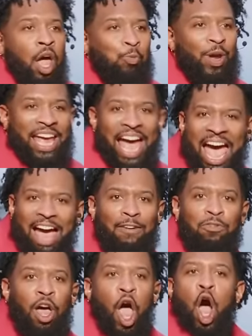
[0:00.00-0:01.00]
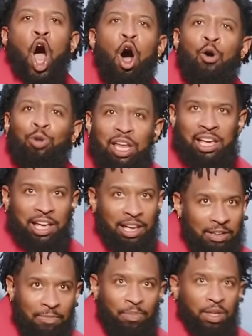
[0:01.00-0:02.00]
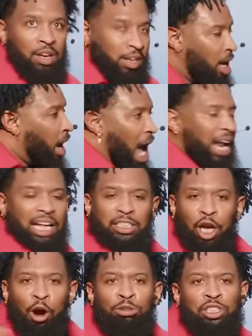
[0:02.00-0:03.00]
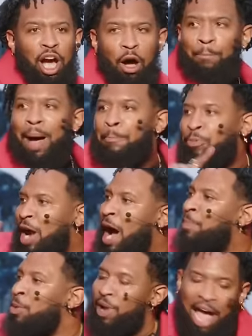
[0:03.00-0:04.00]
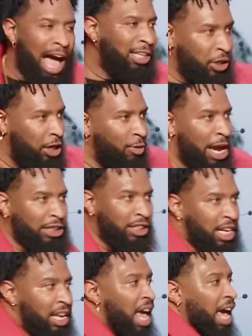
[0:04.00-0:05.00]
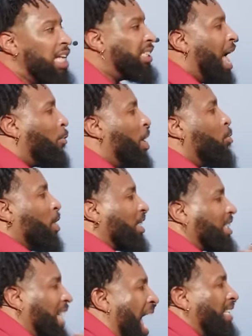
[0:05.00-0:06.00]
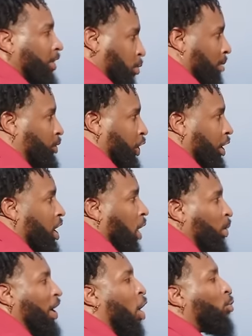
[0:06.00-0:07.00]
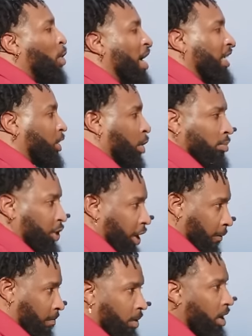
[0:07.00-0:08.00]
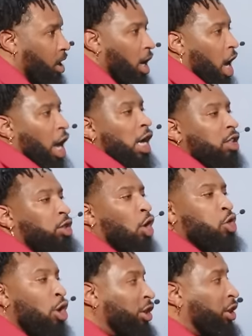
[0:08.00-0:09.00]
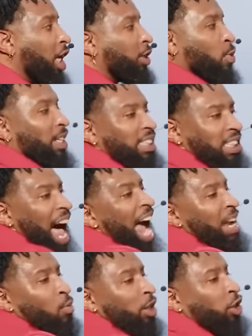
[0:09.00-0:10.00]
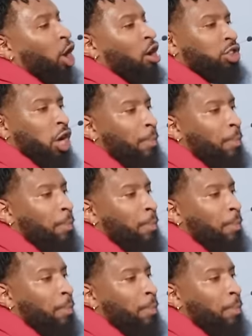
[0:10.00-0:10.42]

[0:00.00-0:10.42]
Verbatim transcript: we have only. And I told y'all my problem with our generation is that we recite scripture, we don't read scripture. So you're just reciting what you heard your